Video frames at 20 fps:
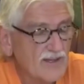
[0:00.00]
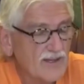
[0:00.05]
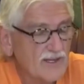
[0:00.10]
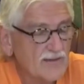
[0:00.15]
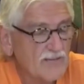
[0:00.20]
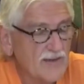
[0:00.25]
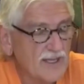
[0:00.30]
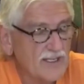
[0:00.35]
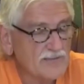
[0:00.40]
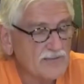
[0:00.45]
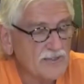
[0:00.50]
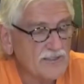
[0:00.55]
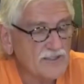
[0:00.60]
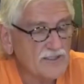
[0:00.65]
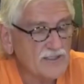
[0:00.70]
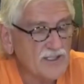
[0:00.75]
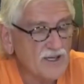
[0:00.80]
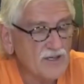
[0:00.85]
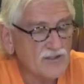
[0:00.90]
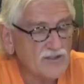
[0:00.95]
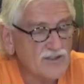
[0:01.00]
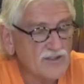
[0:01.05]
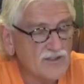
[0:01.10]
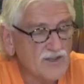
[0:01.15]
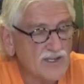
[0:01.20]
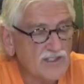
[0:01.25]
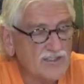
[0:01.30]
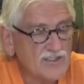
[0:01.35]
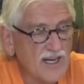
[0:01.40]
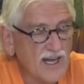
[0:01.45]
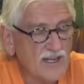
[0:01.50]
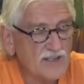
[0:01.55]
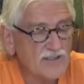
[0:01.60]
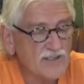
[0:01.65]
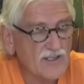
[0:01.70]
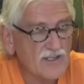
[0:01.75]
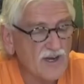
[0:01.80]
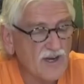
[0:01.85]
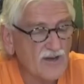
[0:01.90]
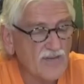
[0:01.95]
It makes me so stressed out
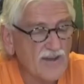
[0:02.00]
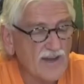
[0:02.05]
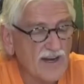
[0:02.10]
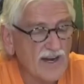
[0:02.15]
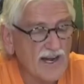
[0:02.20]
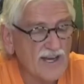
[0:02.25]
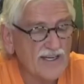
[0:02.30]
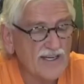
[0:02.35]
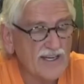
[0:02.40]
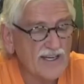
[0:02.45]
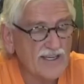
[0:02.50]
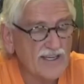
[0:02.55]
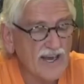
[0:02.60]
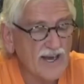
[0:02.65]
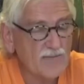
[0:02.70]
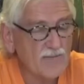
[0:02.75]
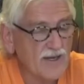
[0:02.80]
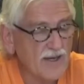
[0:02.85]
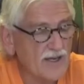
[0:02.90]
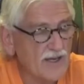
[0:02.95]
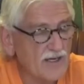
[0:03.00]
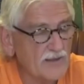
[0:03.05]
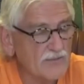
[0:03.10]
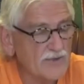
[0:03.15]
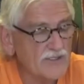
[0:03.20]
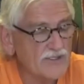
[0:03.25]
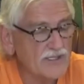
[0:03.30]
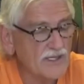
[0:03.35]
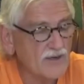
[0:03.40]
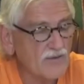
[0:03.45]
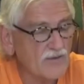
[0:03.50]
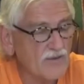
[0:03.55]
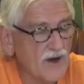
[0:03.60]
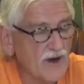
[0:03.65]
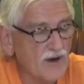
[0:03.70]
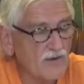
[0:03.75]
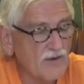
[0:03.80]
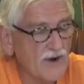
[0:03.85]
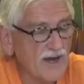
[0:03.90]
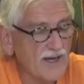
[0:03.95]
to know that I cannot be 100%
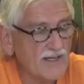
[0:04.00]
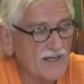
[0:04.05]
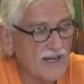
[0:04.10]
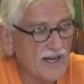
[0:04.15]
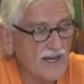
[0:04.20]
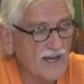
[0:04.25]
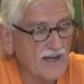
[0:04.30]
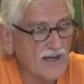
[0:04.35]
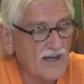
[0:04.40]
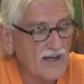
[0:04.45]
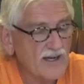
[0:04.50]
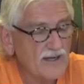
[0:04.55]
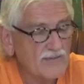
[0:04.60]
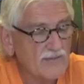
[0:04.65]
raw right now,